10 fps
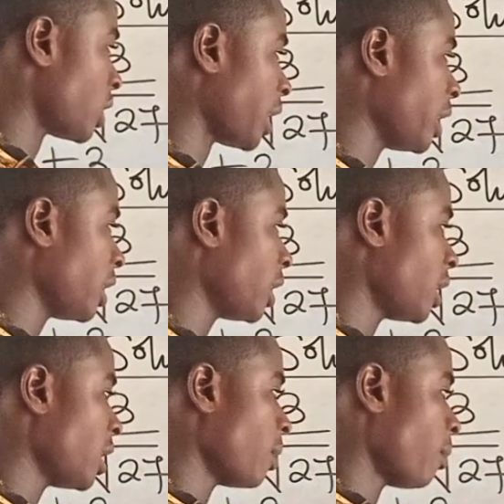3
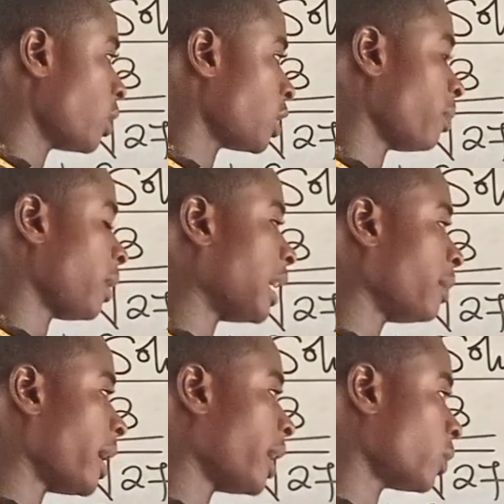multiplied
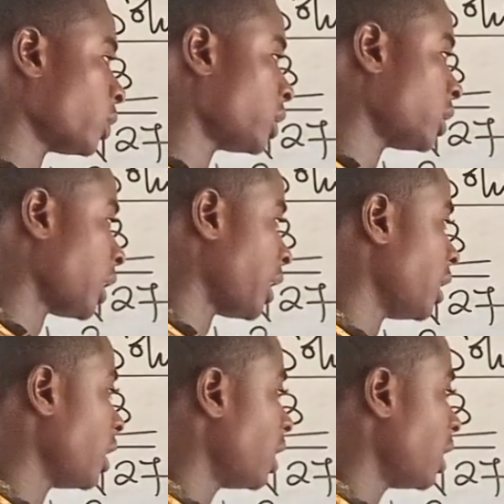by root 3.